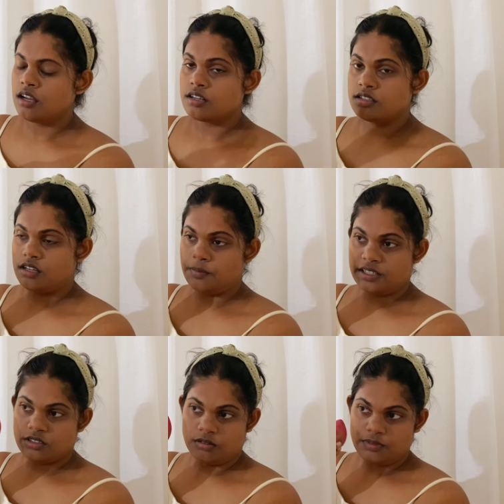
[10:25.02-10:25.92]
Dab
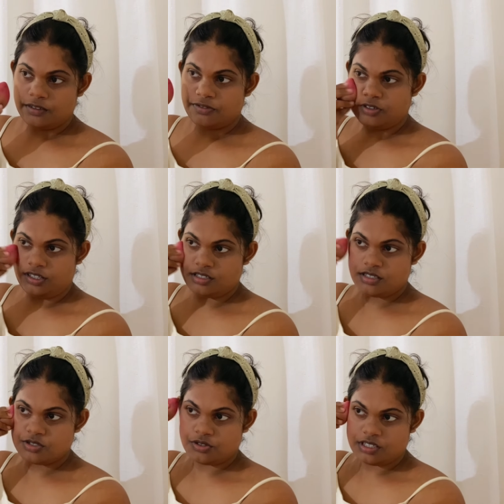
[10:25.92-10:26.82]
it on my
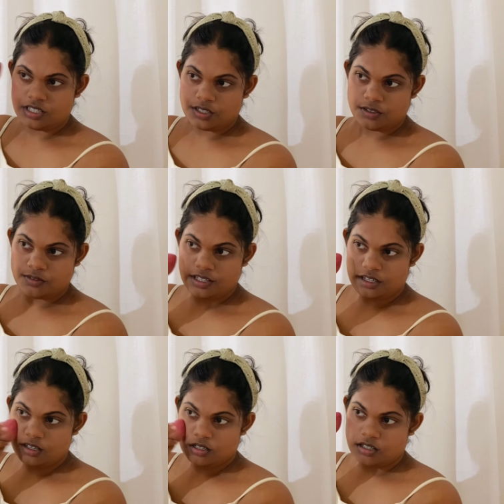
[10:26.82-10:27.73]
face to give
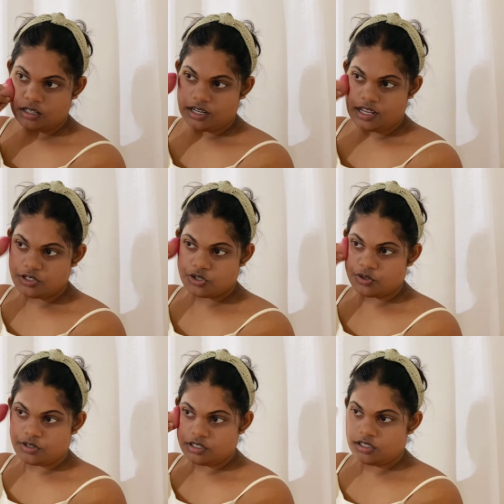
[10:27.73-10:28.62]
that
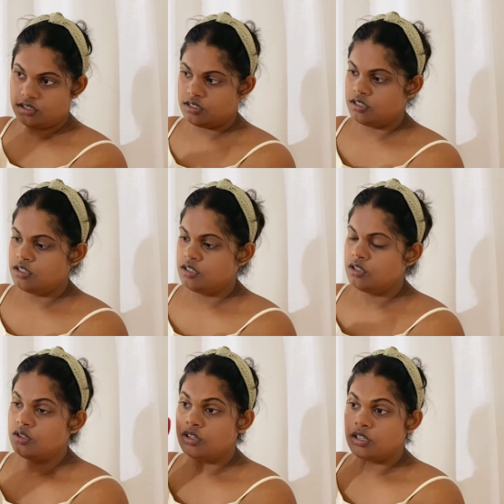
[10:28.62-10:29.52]
natural
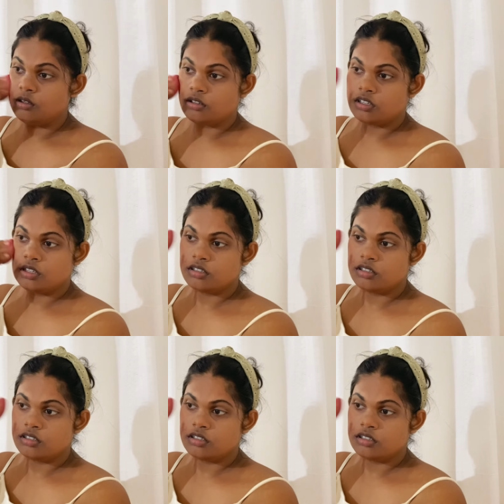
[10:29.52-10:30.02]
look.